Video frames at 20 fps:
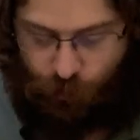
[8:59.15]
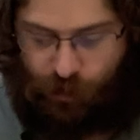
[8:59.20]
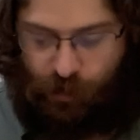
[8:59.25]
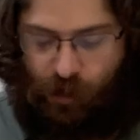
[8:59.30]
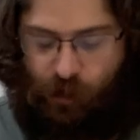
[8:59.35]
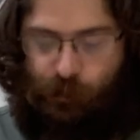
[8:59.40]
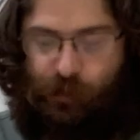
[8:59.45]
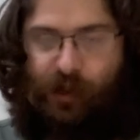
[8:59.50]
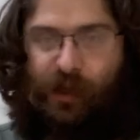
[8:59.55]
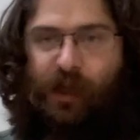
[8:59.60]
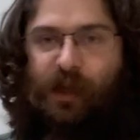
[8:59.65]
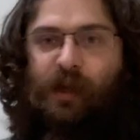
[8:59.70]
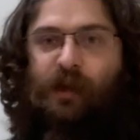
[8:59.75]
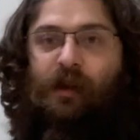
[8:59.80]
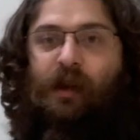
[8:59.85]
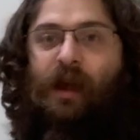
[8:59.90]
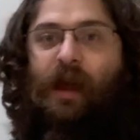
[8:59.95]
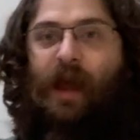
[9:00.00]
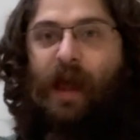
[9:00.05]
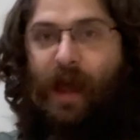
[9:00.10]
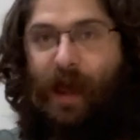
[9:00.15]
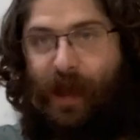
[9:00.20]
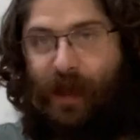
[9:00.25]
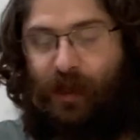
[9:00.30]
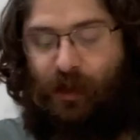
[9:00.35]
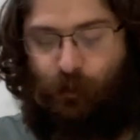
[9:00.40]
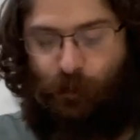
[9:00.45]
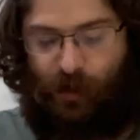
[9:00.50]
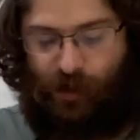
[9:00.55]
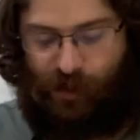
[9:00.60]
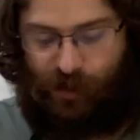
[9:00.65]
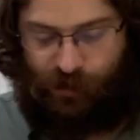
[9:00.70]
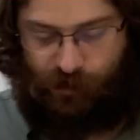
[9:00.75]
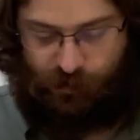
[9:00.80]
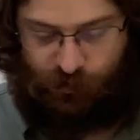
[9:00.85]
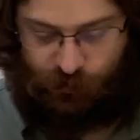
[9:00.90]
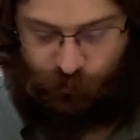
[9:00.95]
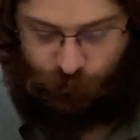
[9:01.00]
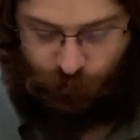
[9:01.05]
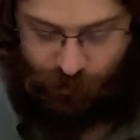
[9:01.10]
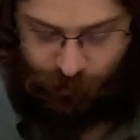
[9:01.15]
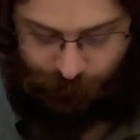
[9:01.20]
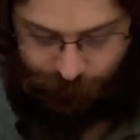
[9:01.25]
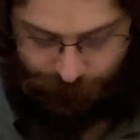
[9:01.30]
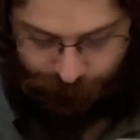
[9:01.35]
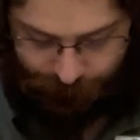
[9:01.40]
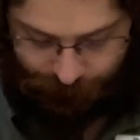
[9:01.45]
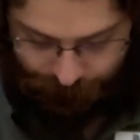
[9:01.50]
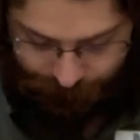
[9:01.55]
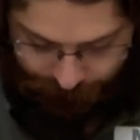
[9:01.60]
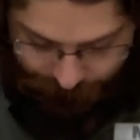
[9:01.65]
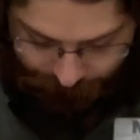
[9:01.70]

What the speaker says: complicated, and my hand is cramping.